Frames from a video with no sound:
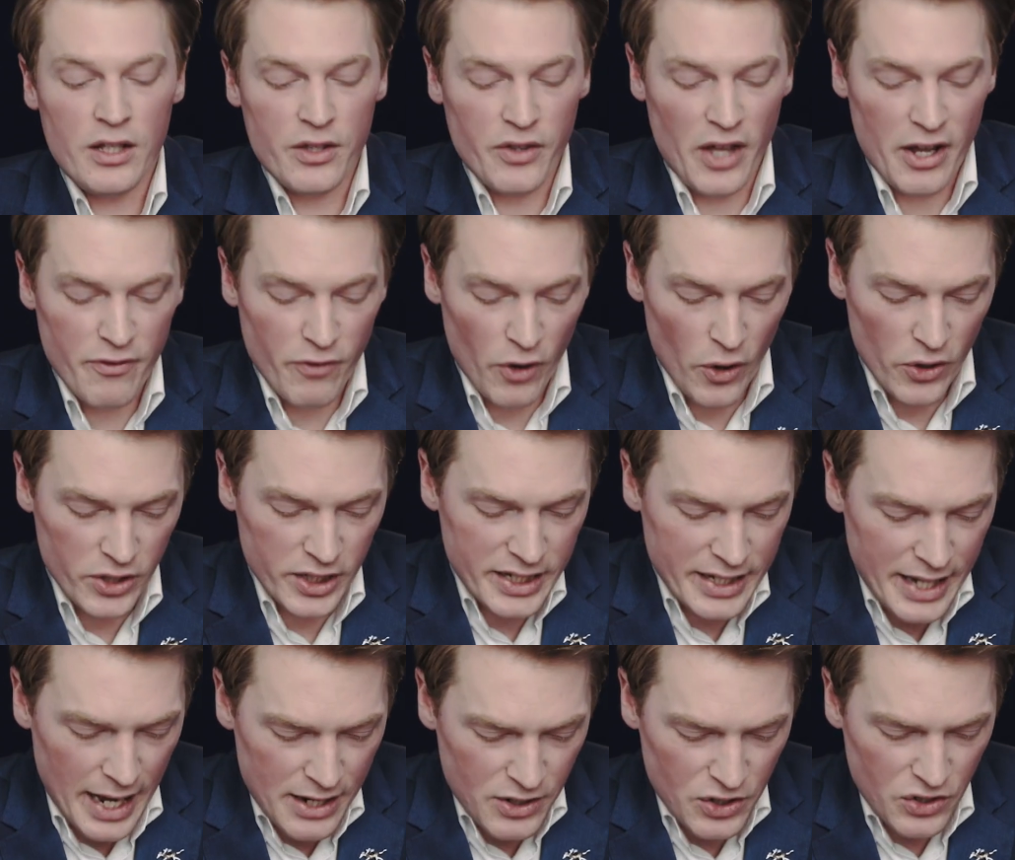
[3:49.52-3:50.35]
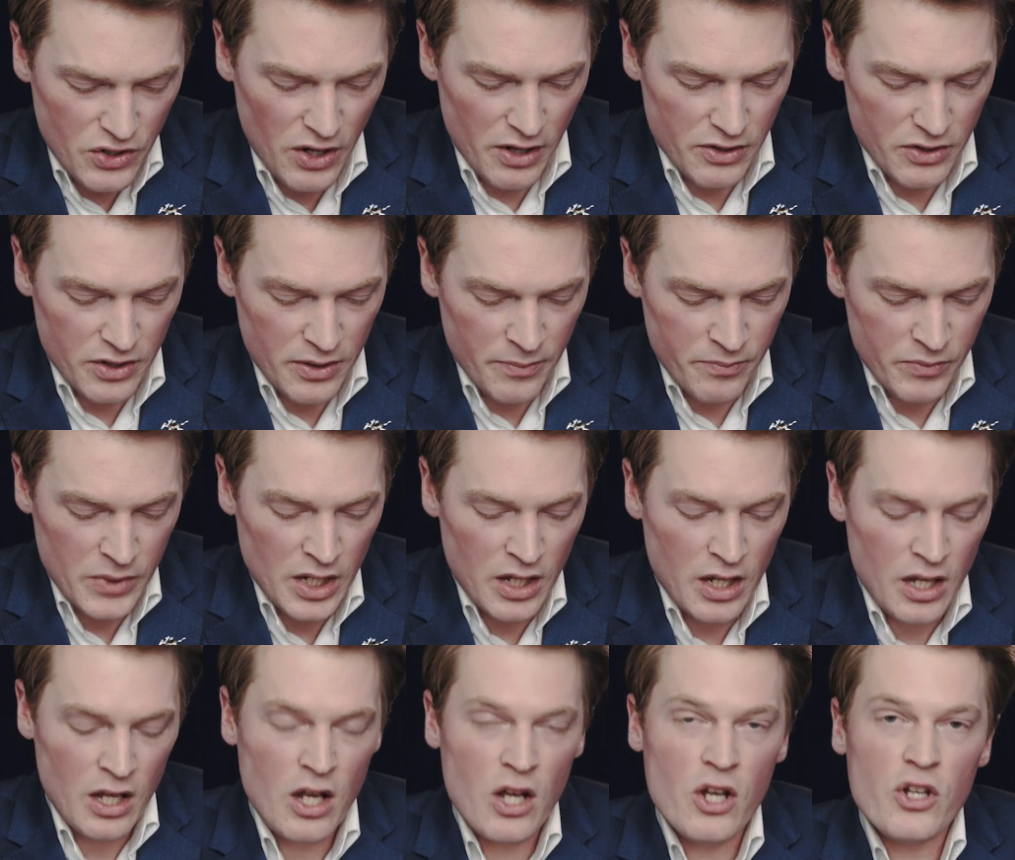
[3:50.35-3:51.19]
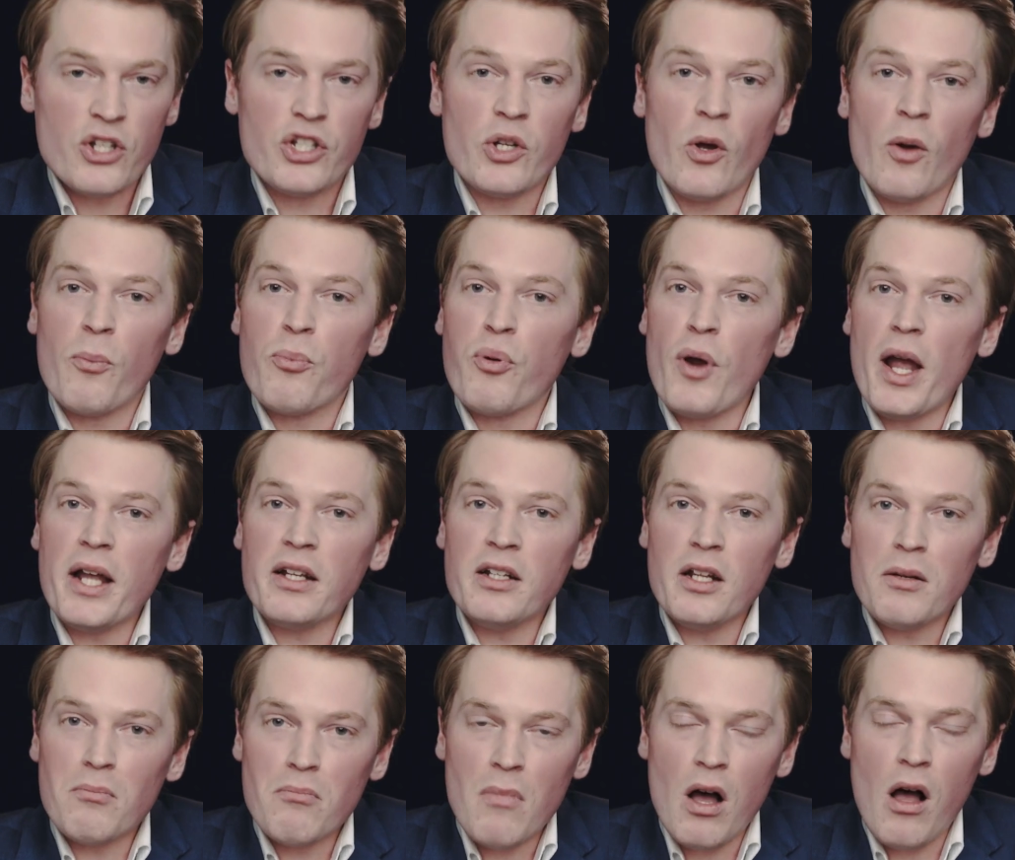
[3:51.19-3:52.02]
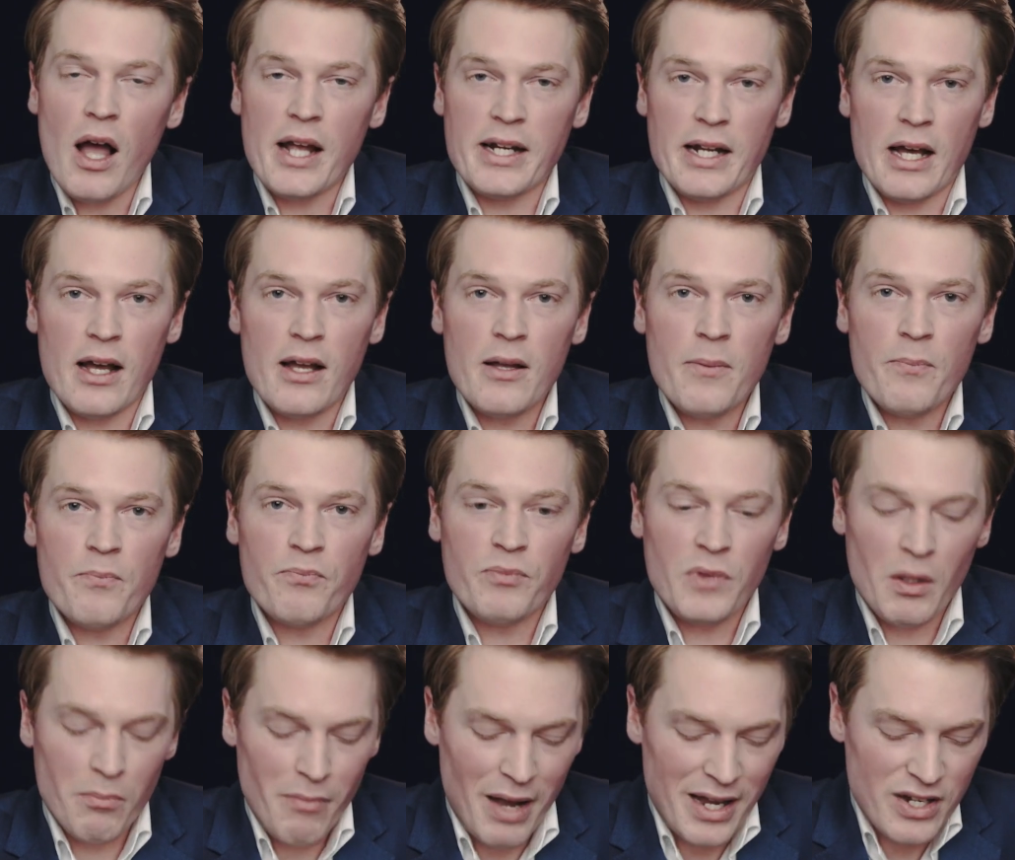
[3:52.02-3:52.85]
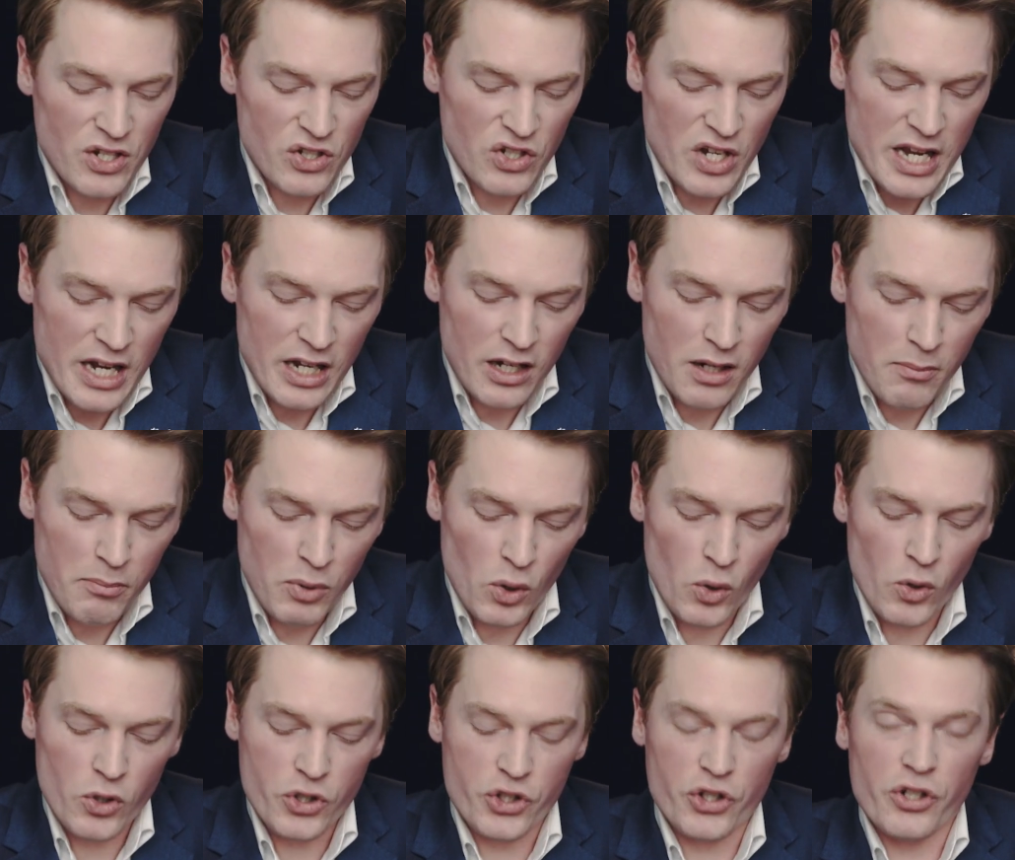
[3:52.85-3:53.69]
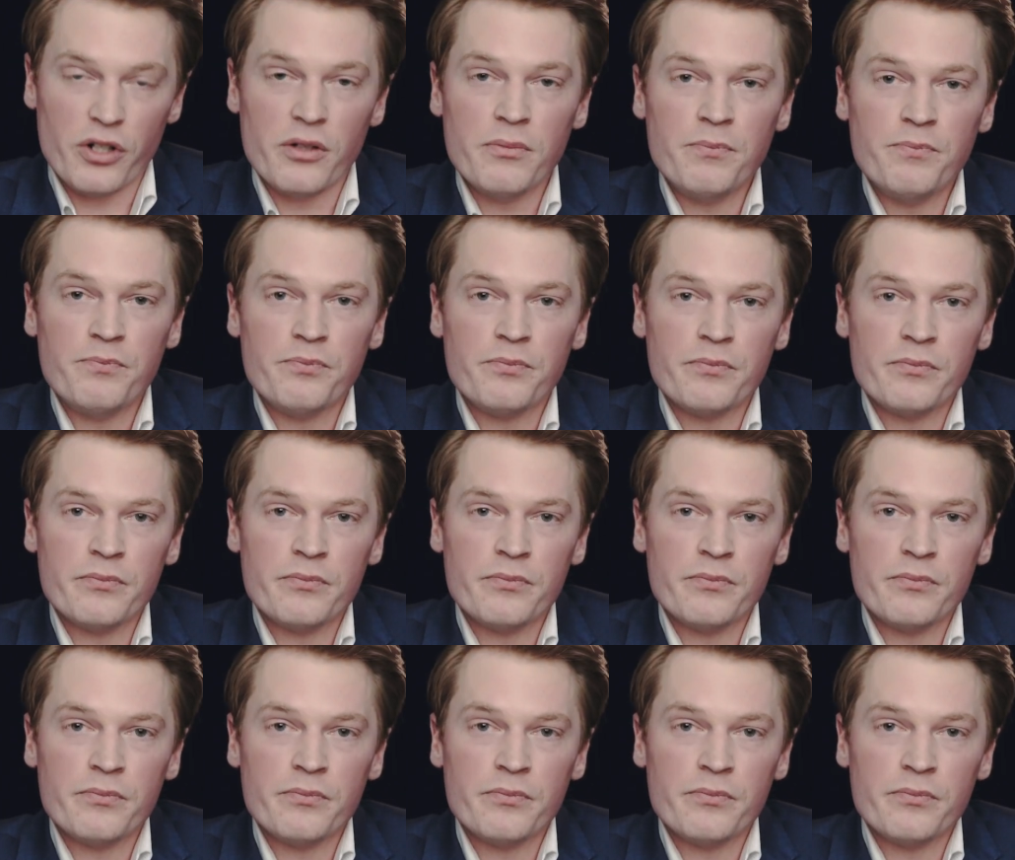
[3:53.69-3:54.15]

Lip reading: They voted against it. So a pregnant minor may seek an abortion